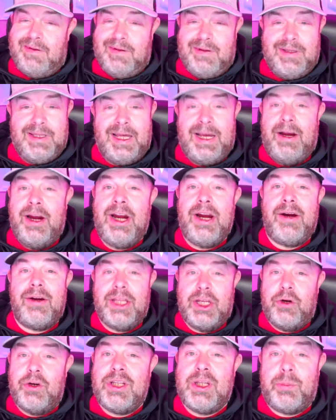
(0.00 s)
They're here.
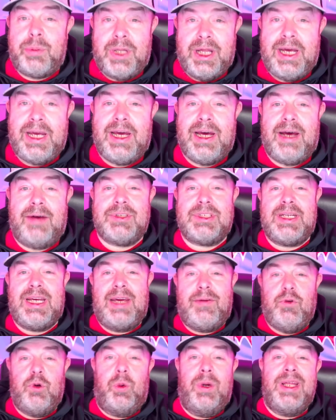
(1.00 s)
They're in the playoffs,
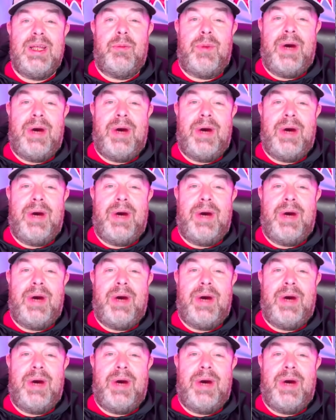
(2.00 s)
even with a